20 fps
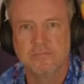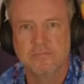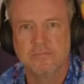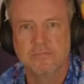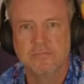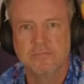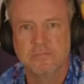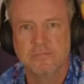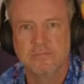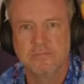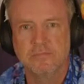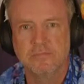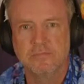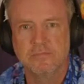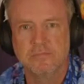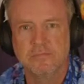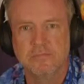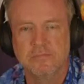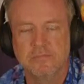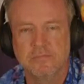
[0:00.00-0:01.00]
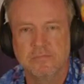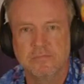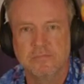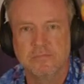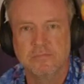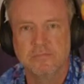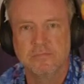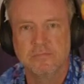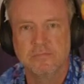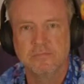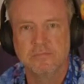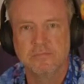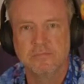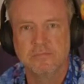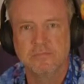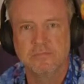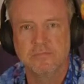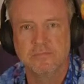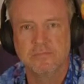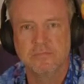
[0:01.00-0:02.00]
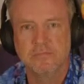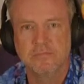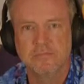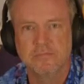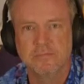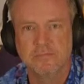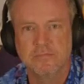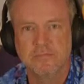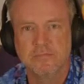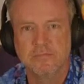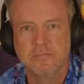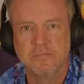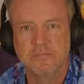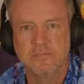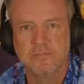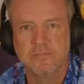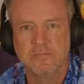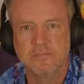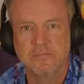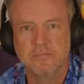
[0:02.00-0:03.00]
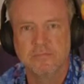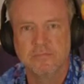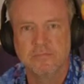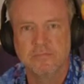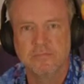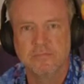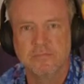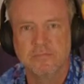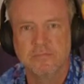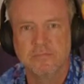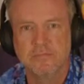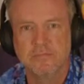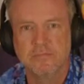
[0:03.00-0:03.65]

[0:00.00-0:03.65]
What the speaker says: No words are spoken by the person on screen.